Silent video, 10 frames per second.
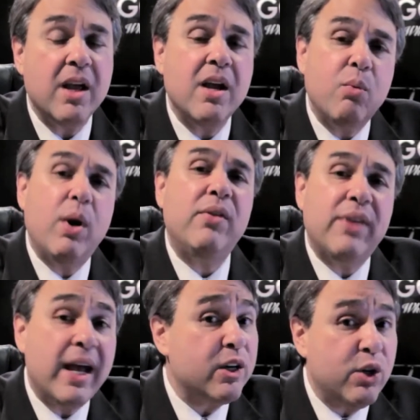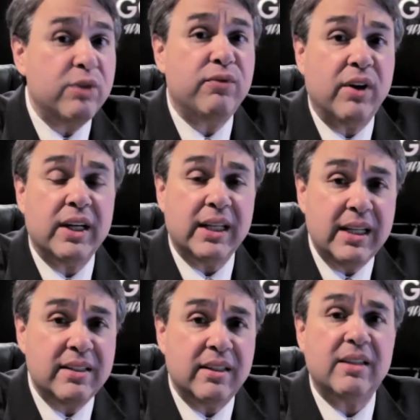Well, that could very
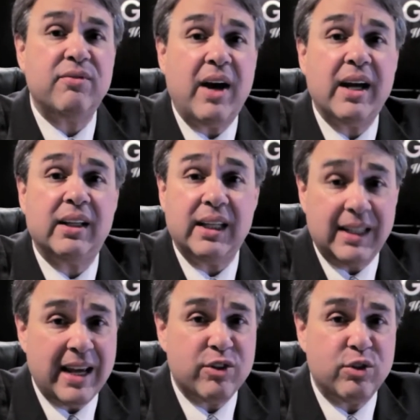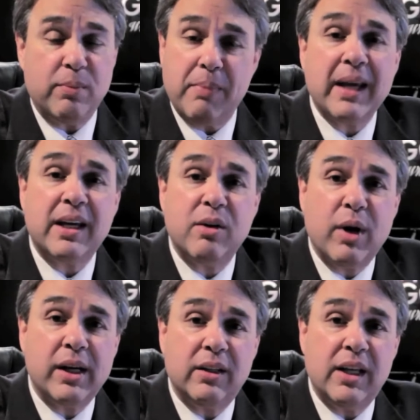easily violate national banking
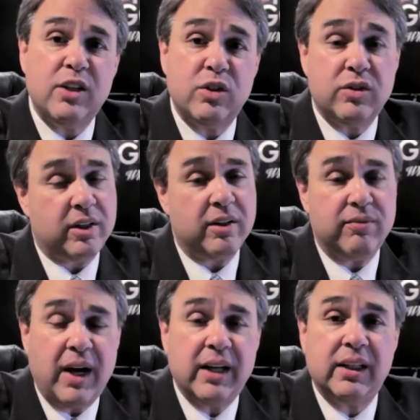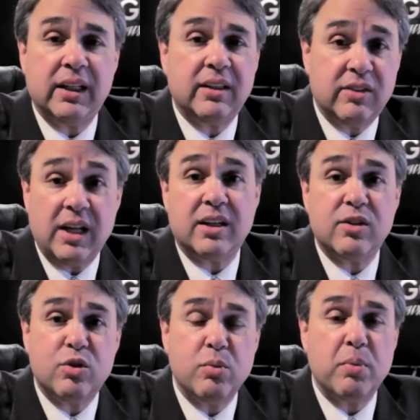regulations. It could violate state
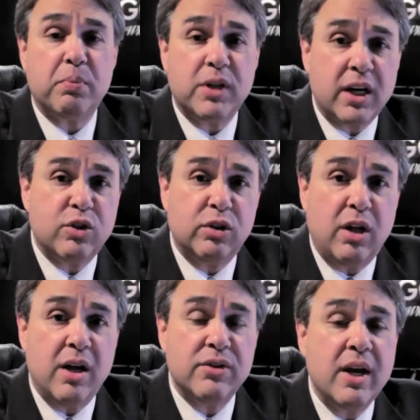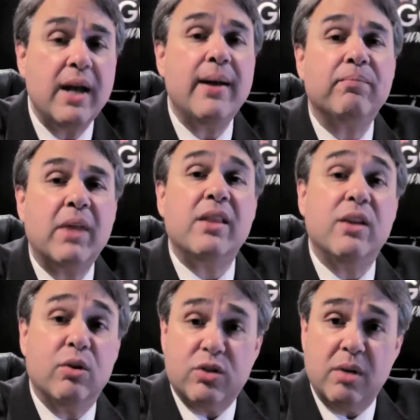consumer protection laws. And there
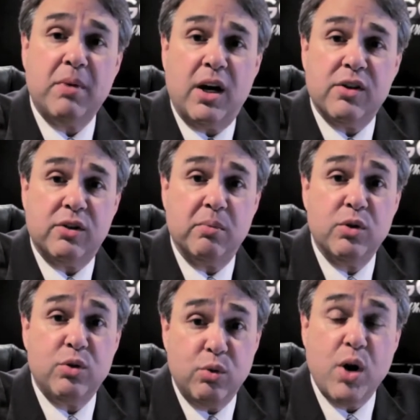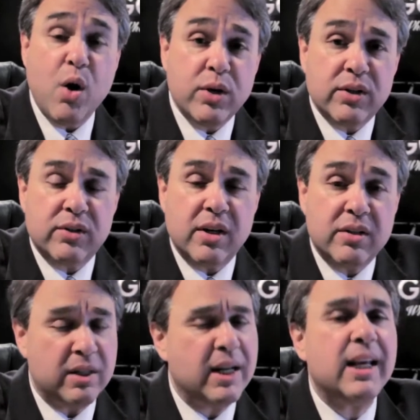are some customers who notice this
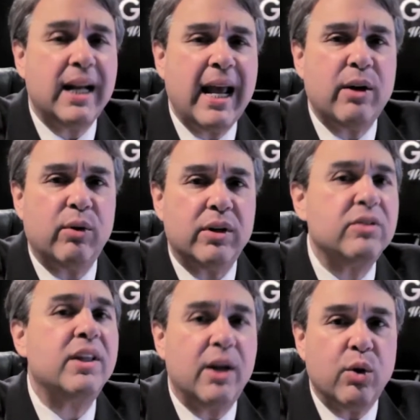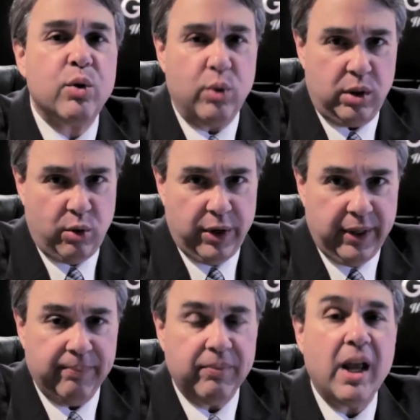and they get angry. So they go to a lawyer.
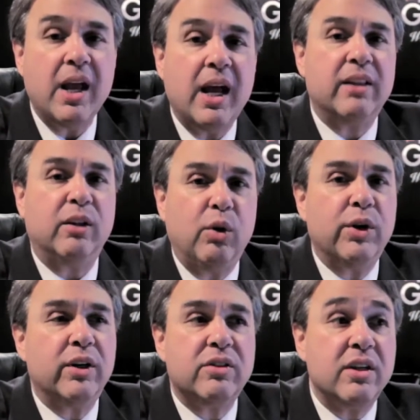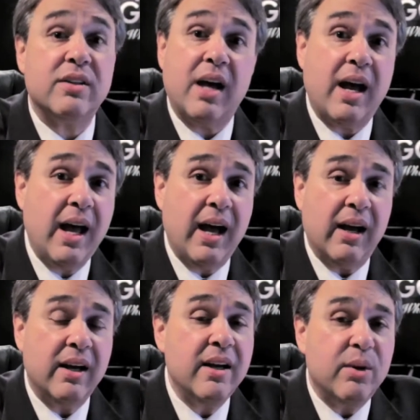And the lawyer says, aha,
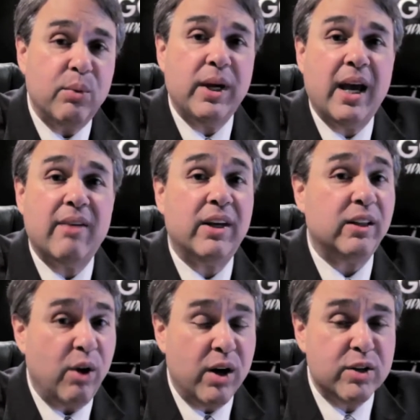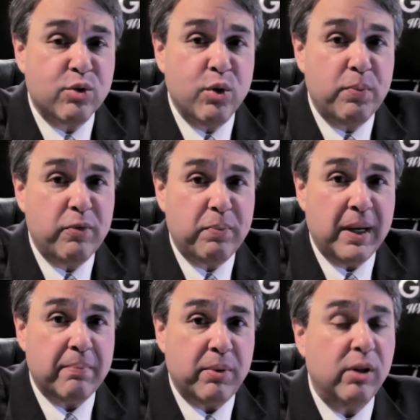we have a large group of
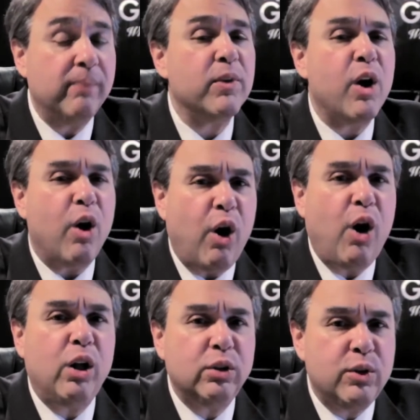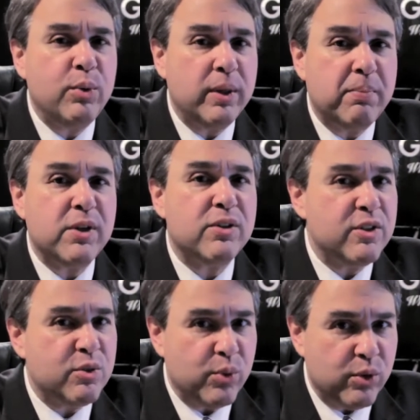people all doing
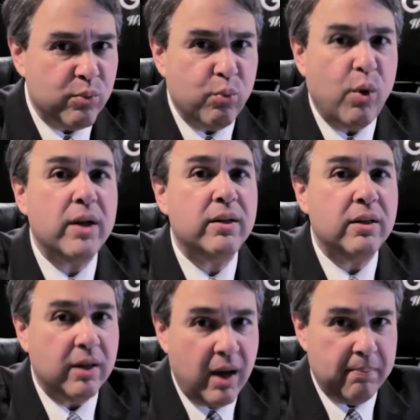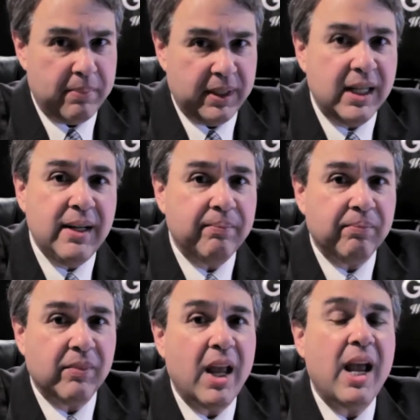business with one company,
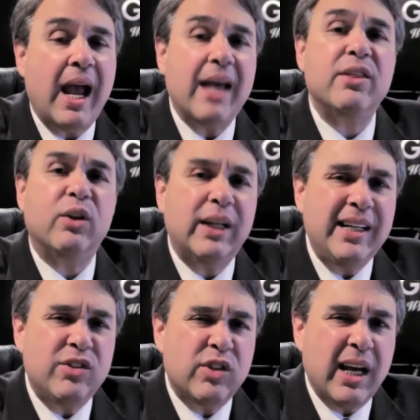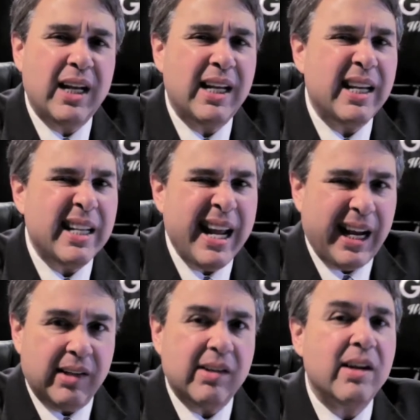and they're each getting
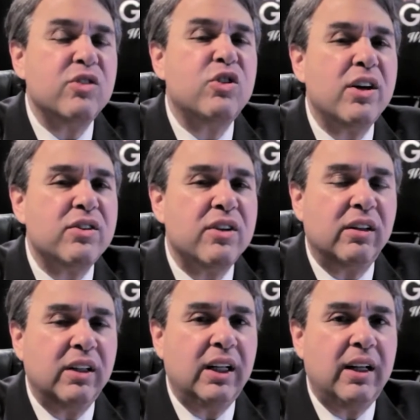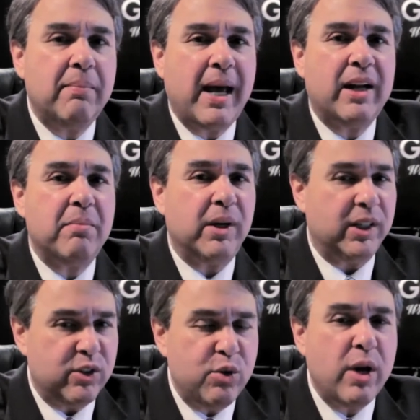nicked just a little amount of money.
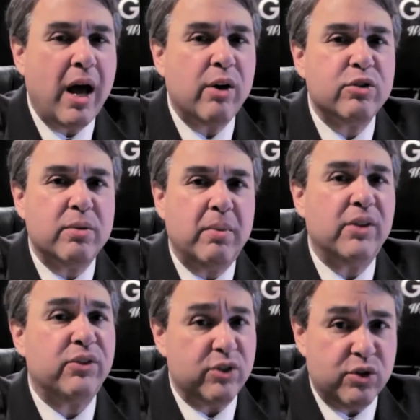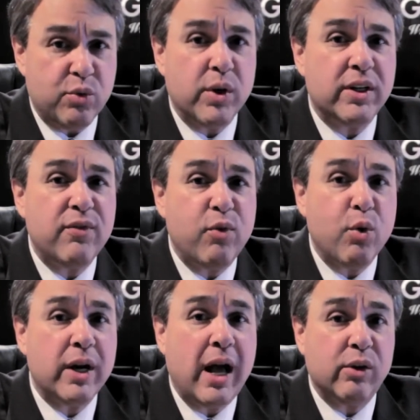$2 a month is
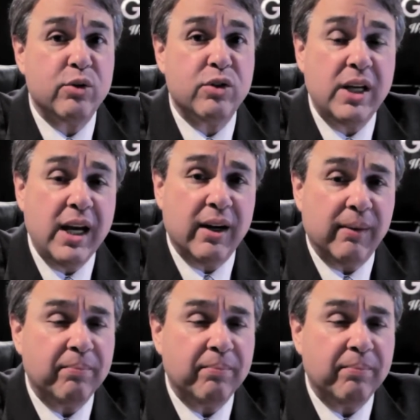$24 a year.